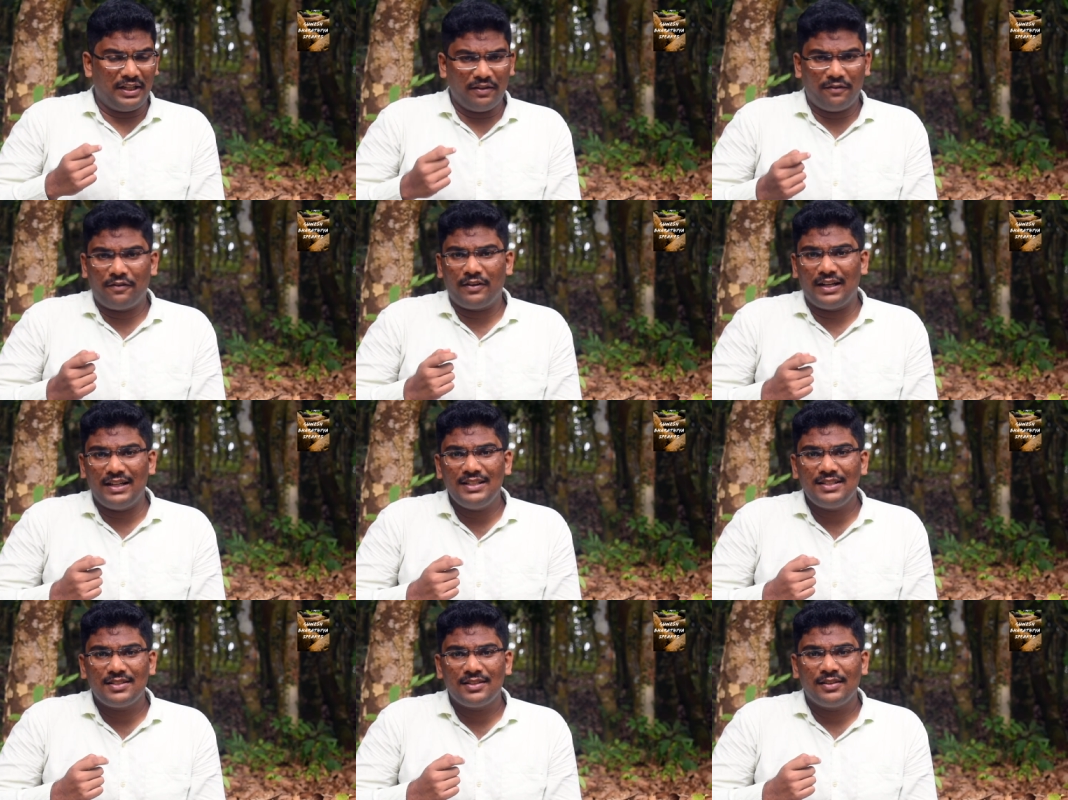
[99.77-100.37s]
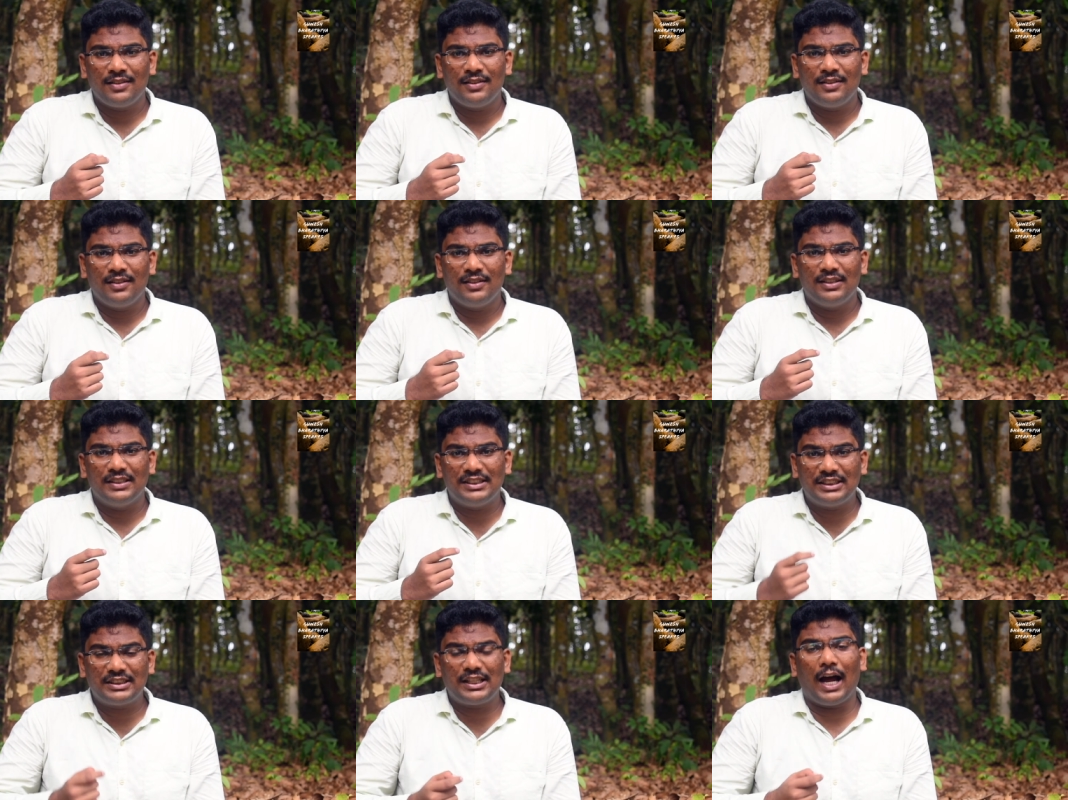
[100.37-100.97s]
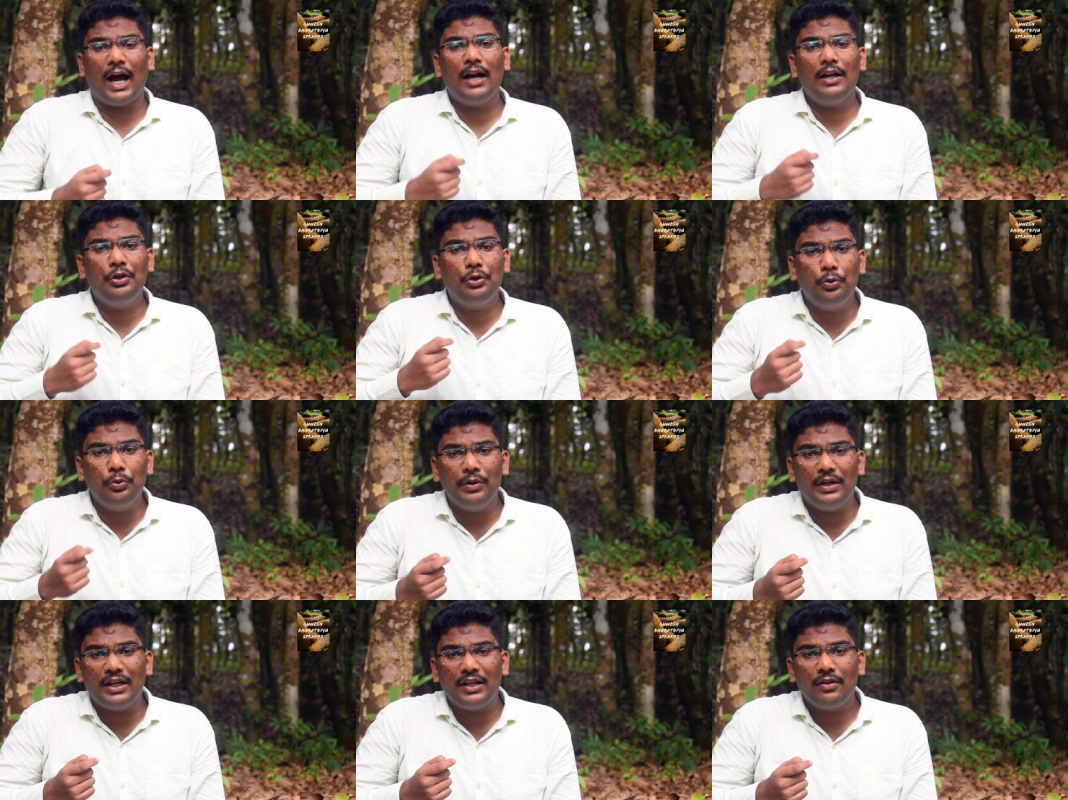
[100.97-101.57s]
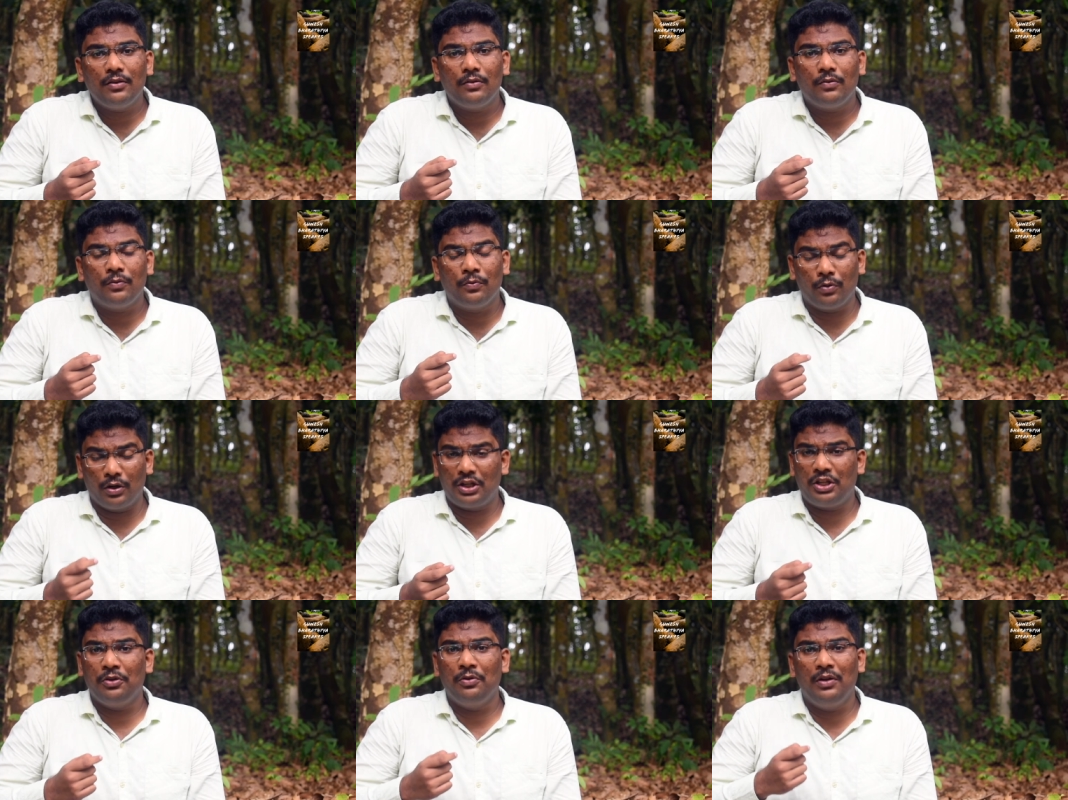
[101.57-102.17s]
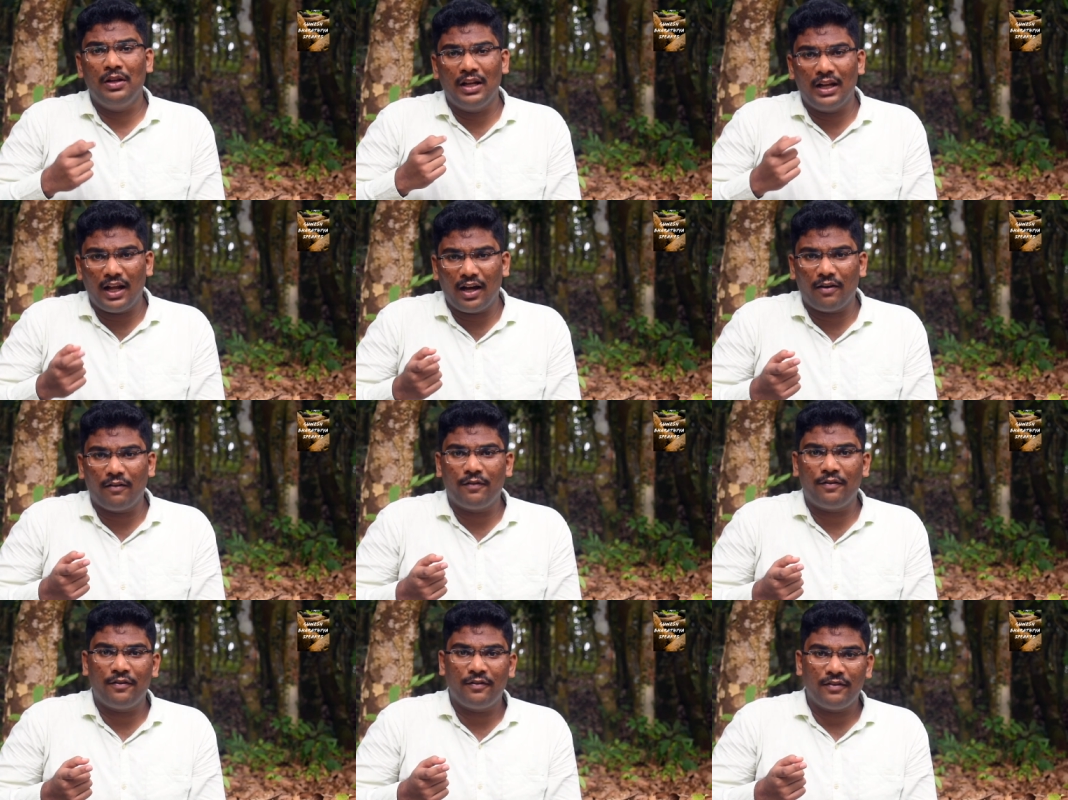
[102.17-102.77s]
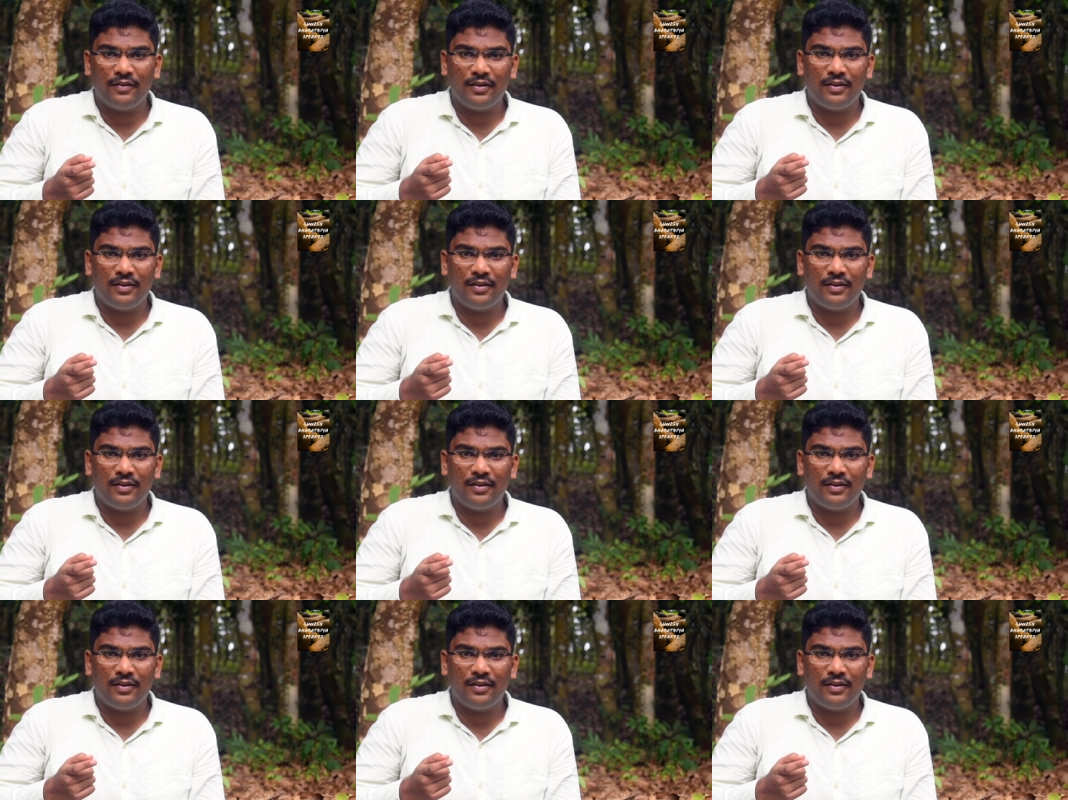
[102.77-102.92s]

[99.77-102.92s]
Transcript: My dear friends, start doing what you love.